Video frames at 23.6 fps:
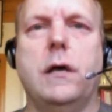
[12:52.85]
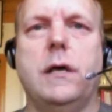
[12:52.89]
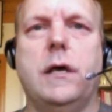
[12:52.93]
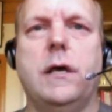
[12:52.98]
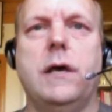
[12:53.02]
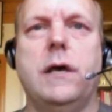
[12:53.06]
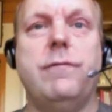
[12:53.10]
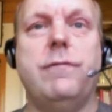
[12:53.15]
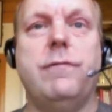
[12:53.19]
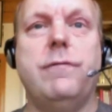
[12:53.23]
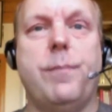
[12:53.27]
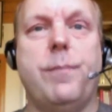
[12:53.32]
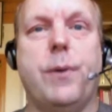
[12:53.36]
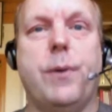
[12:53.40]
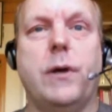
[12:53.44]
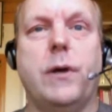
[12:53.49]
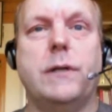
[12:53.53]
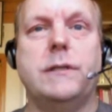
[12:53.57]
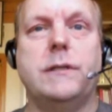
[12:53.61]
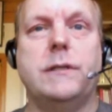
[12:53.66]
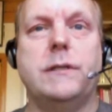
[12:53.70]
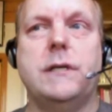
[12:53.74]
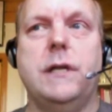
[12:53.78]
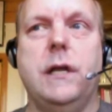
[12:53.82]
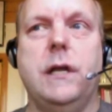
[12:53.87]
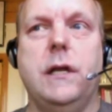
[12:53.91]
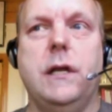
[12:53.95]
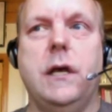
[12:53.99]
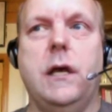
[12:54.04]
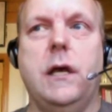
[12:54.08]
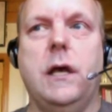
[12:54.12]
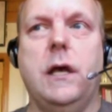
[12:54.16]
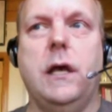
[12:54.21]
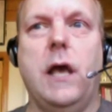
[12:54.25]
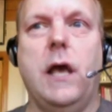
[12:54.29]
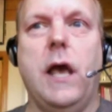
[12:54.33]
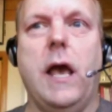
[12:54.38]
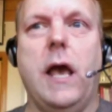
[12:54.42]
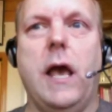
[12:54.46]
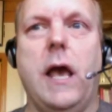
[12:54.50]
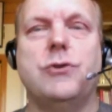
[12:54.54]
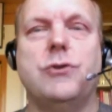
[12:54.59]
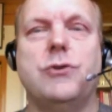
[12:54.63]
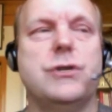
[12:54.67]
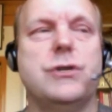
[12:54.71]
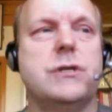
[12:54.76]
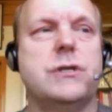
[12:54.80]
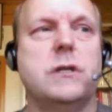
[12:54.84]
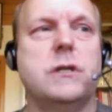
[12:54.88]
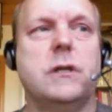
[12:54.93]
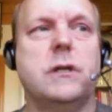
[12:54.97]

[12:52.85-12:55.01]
give up on TDD and just